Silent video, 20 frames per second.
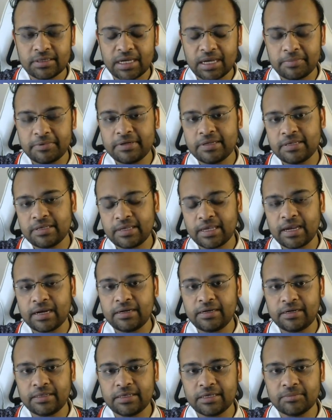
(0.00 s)
I mean, he
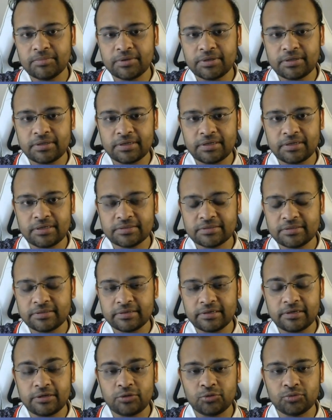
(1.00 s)
can take, but it doesn't
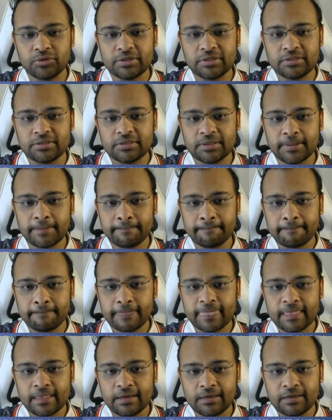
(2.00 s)
really do anything.
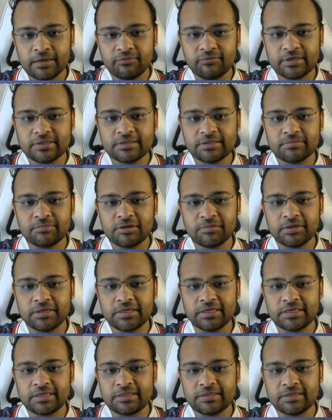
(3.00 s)
We can simply
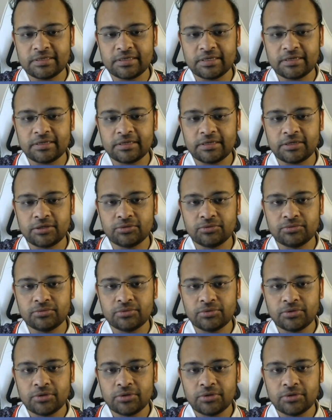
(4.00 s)
play e3 and e2.